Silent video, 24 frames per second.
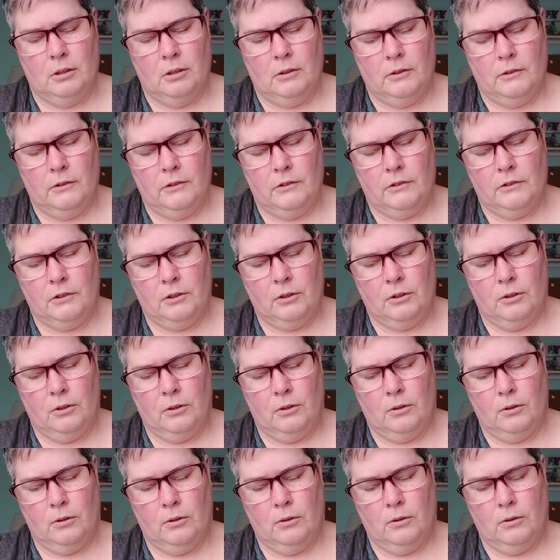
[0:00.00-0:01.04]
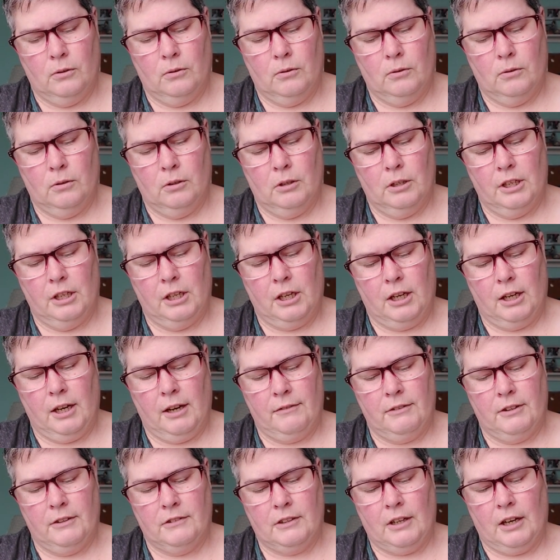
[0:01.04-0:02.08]
So yeah, I have
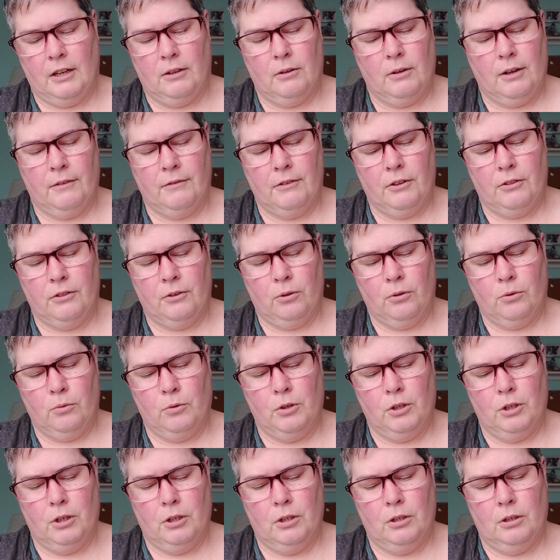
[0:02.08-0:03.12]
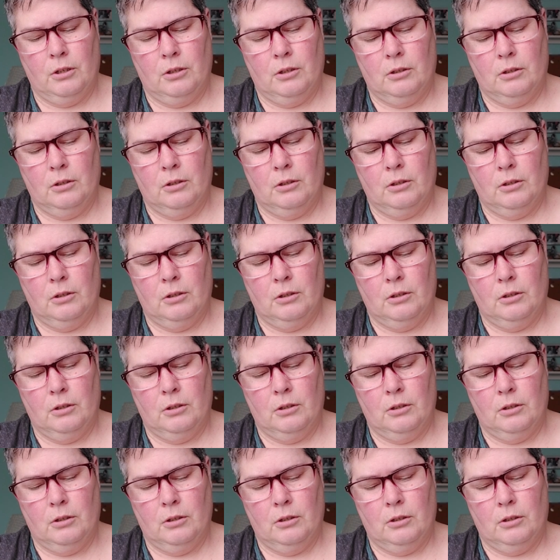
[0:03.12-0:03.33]
this, I don't have the third one.